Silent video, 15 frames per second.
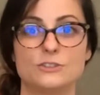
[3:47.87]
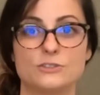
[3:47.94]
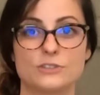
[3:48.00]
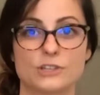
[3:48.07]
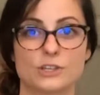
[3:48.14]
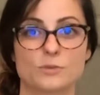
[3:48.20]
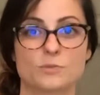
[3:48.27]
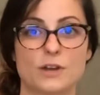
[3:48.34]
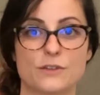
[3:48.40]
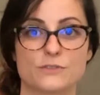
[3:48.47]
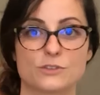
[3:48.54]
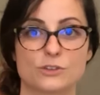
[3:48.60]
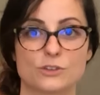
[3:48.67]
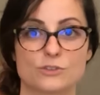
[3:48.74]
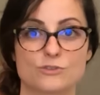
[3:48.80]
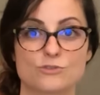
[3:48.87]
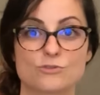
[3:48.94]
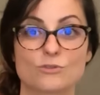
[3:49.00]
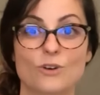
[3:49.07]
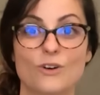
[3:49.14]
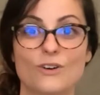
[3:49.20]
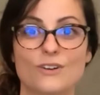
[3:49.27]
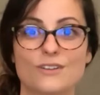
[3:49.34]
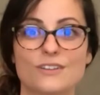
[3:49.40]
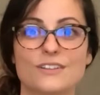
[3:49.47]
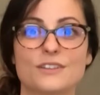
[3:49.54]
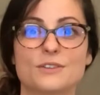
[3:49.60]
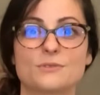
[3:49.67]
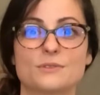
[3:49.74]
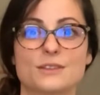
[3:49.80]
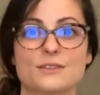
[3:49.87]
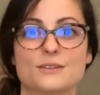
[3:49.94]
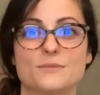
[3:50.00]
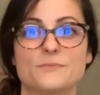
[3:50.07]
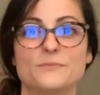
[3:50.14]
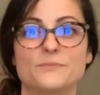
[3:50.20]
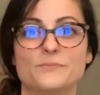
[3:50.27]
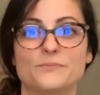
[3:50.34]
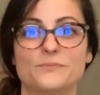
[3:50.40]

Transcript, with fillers: using your breath to control the rhythm.